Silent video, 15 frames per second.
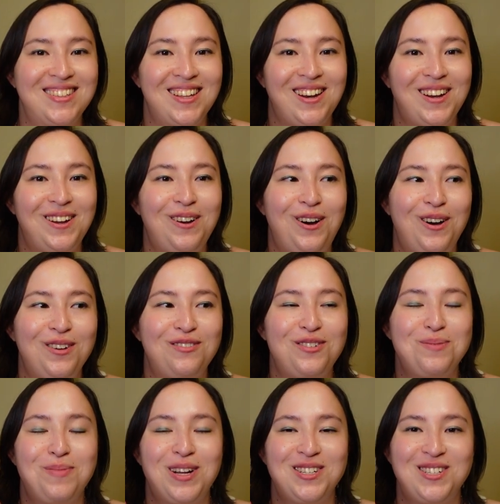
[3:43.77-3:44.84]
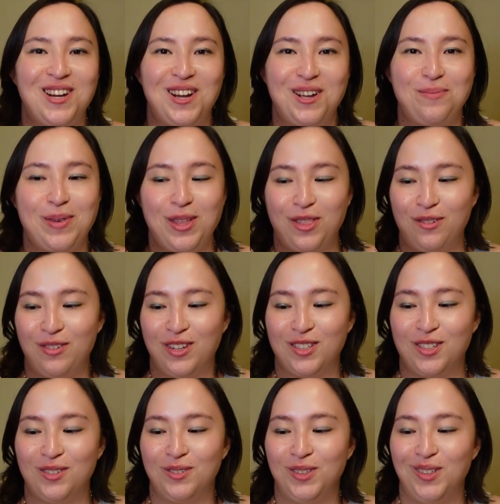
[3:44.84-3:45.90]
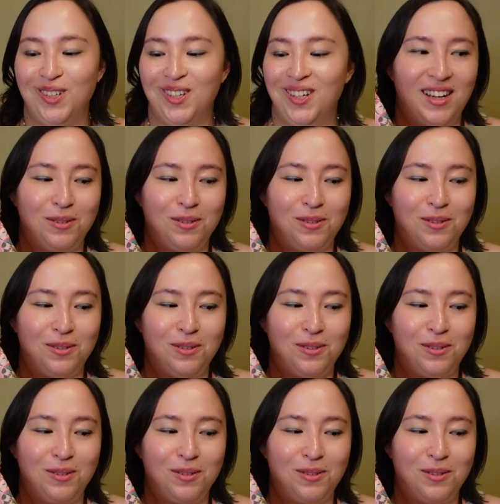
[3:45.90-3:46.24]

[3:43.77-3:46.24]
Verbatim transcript: that I got from my time at the festival.